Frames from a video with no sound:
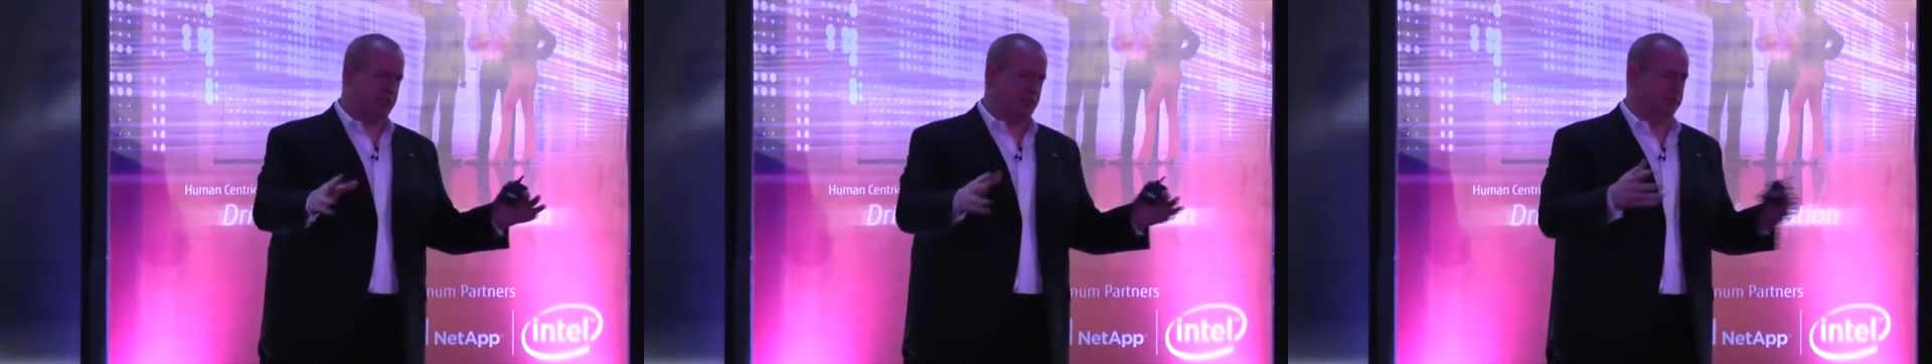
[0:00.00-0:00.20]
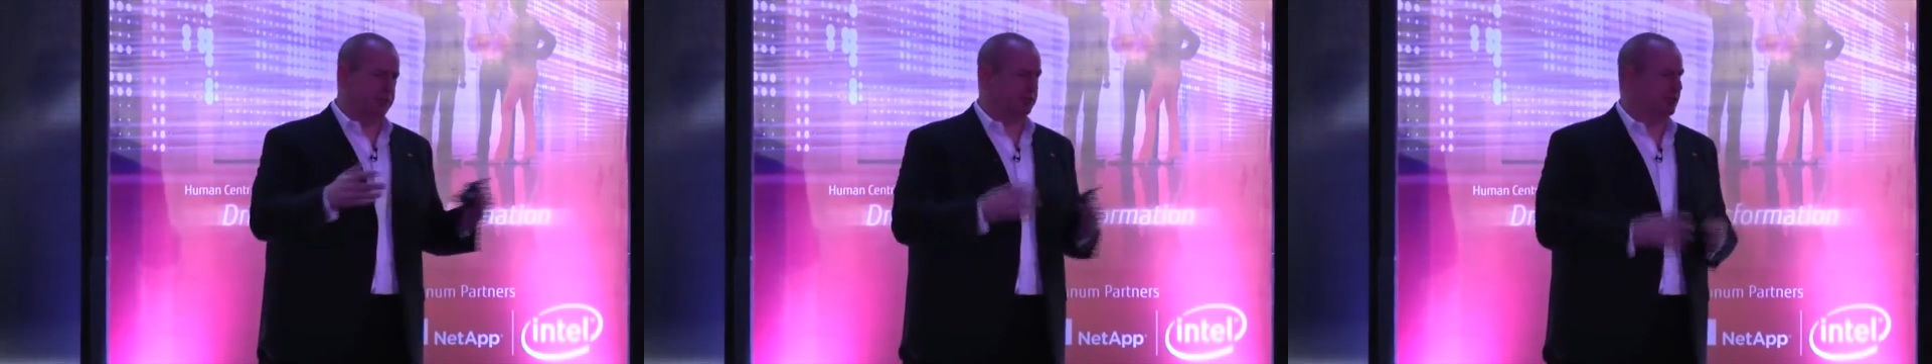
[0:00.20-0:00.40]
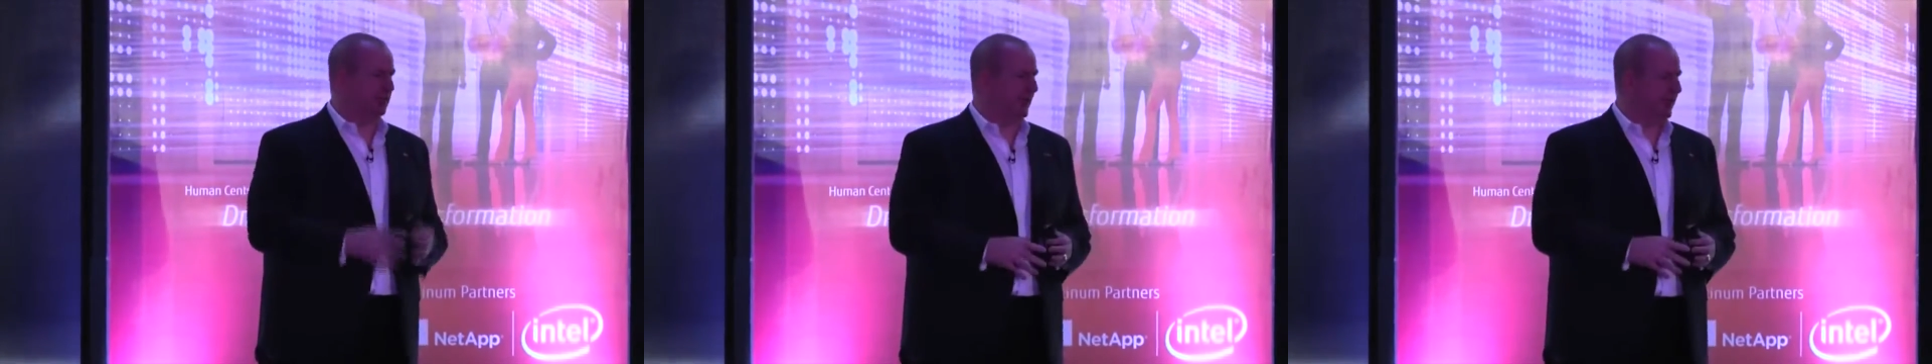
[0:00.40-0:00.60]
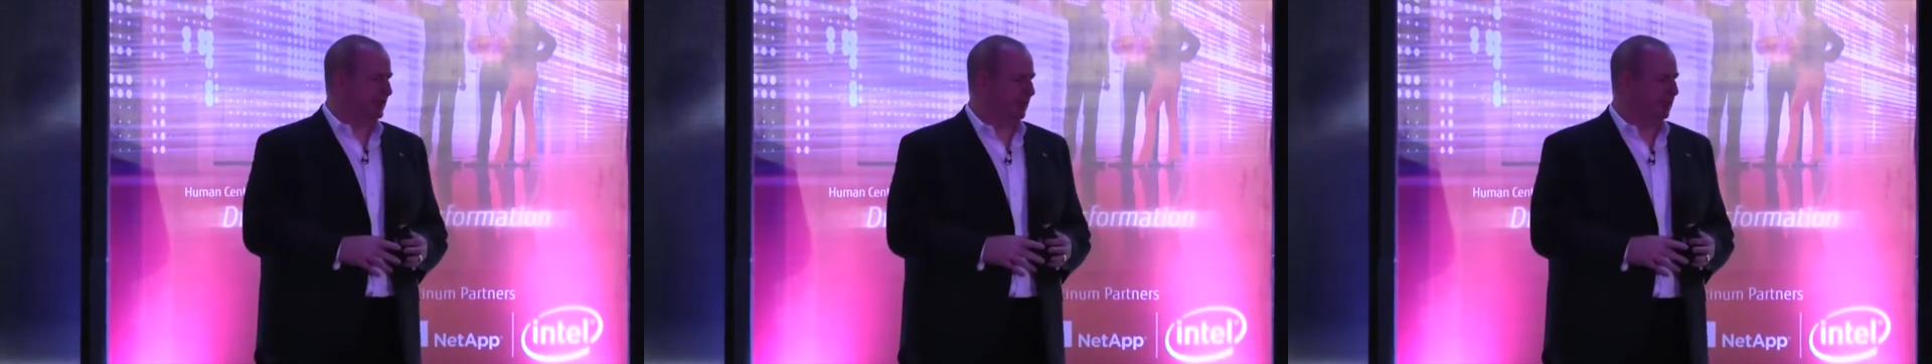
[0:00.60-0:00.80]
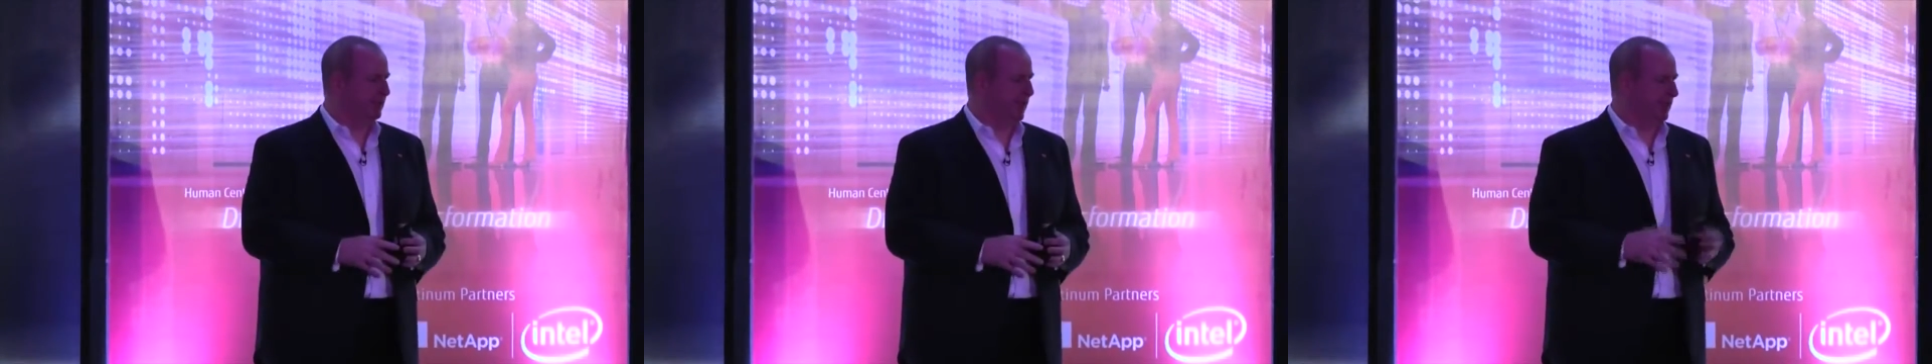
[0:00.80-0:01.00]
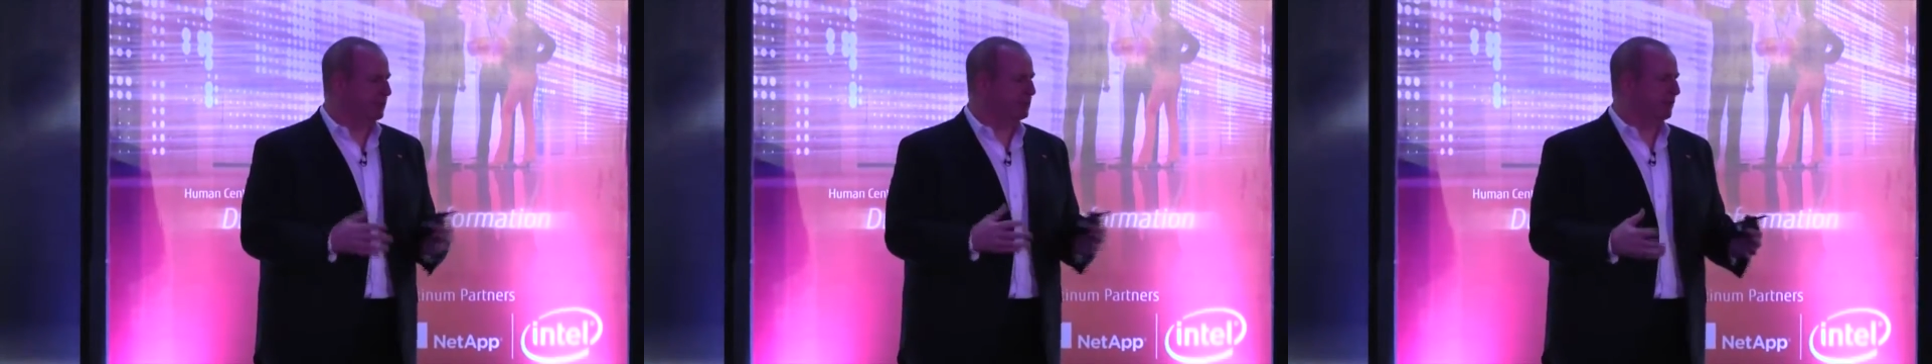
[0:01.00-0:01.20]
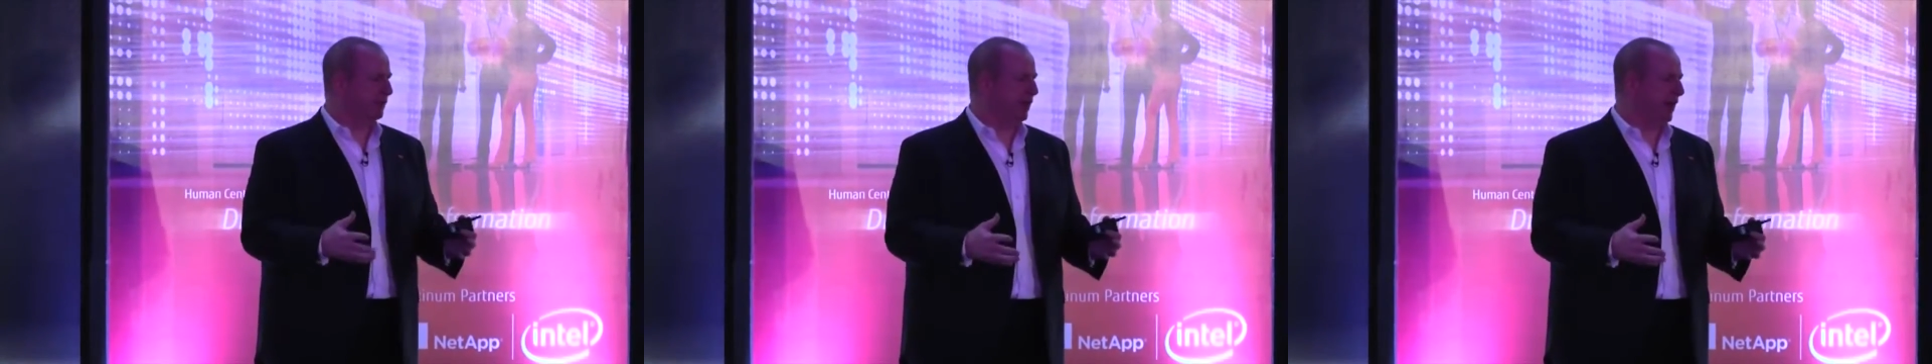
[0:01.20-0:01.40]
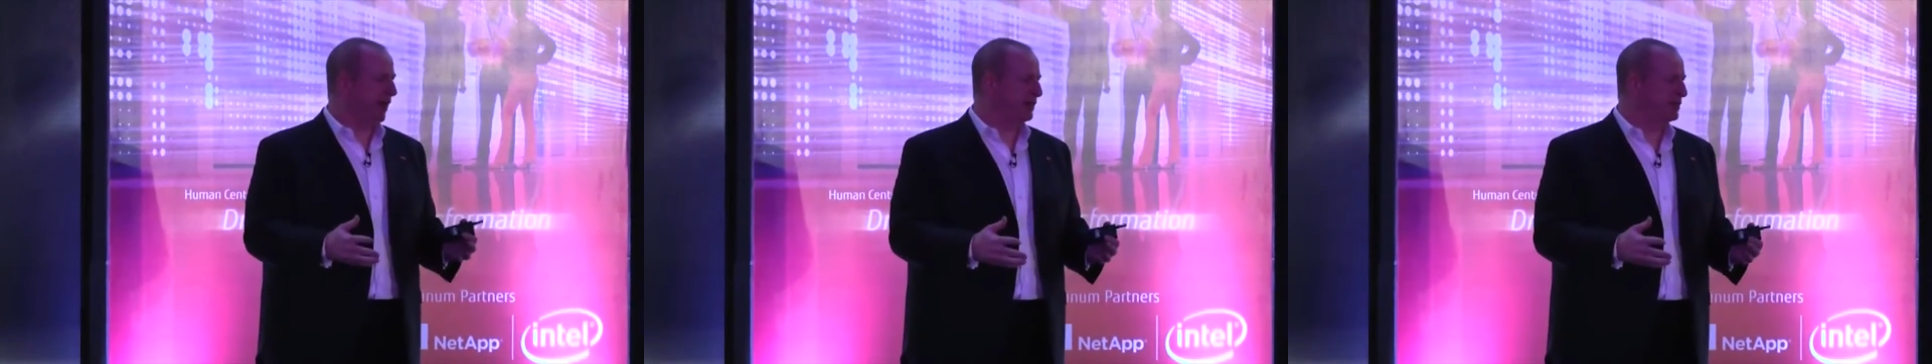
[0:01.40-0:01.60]
terms of collecting payments. The
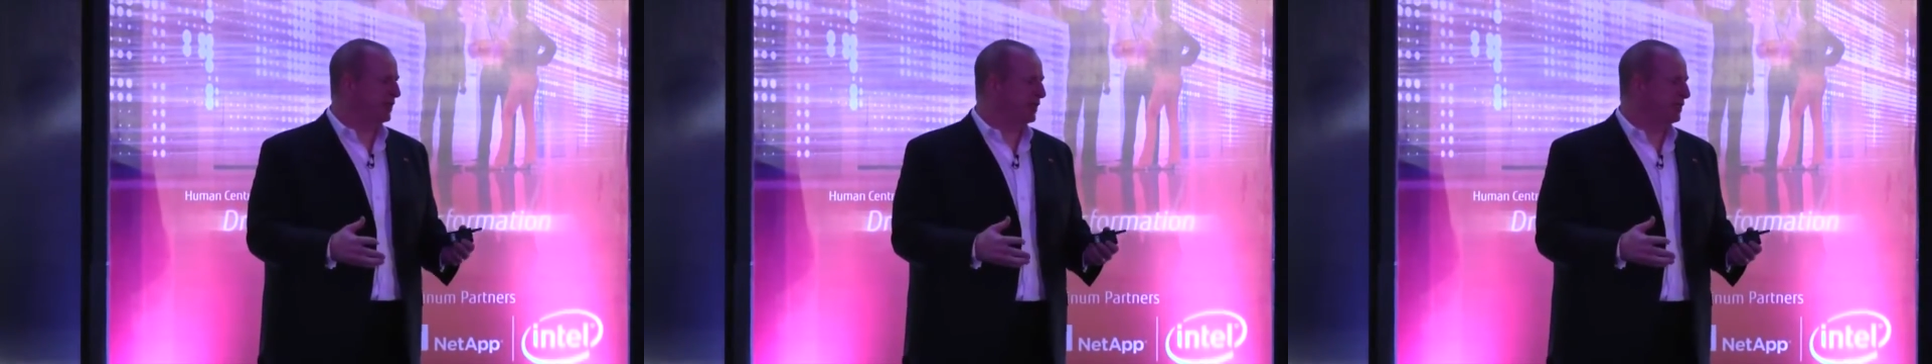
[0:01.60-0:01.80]
reality